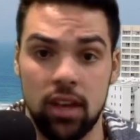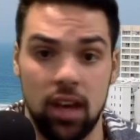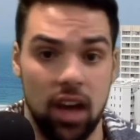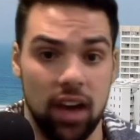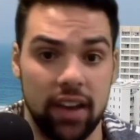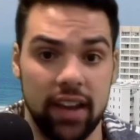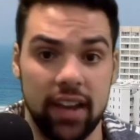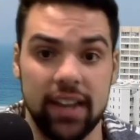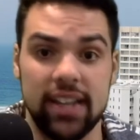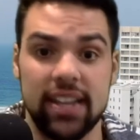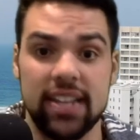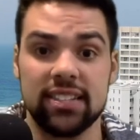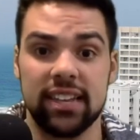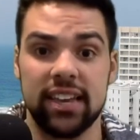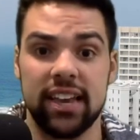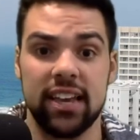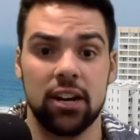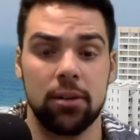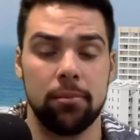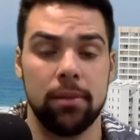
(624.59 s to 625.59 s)
Again, he's a
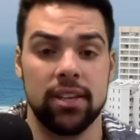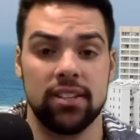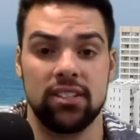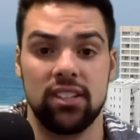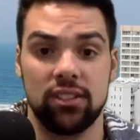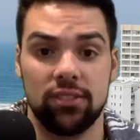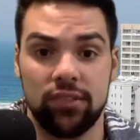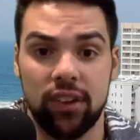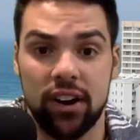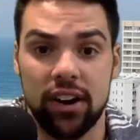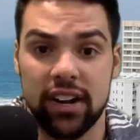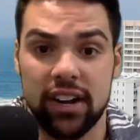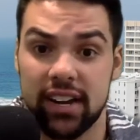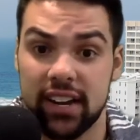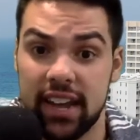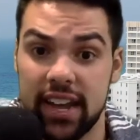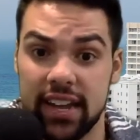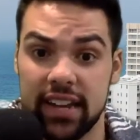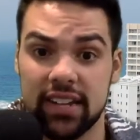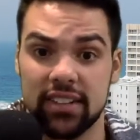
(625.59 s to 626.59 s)
hit or miss. He's very
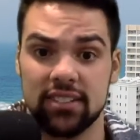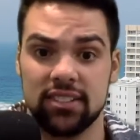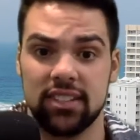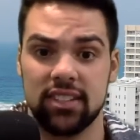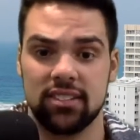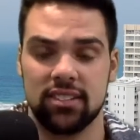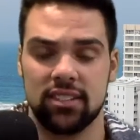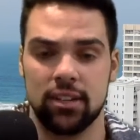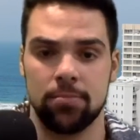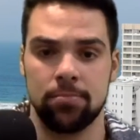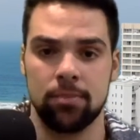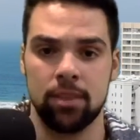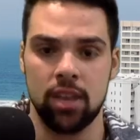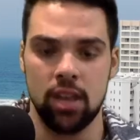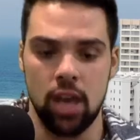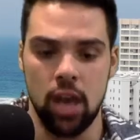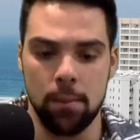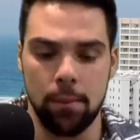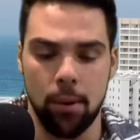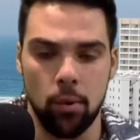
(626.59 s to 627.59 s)
inconsistent.
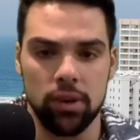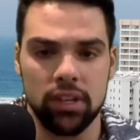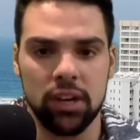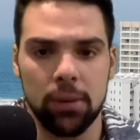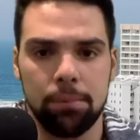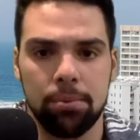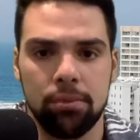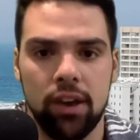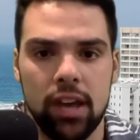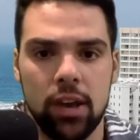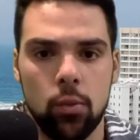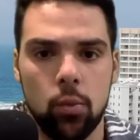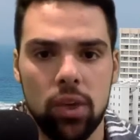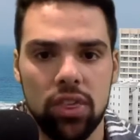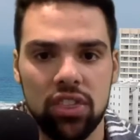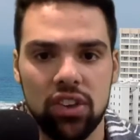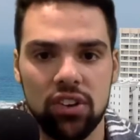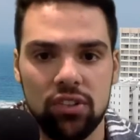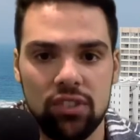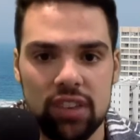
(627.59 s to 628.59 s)
But when you're playing with
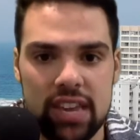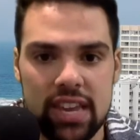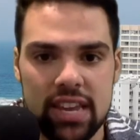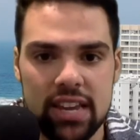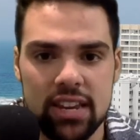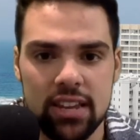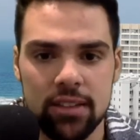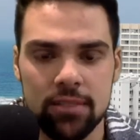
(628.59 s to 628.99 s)
a lead,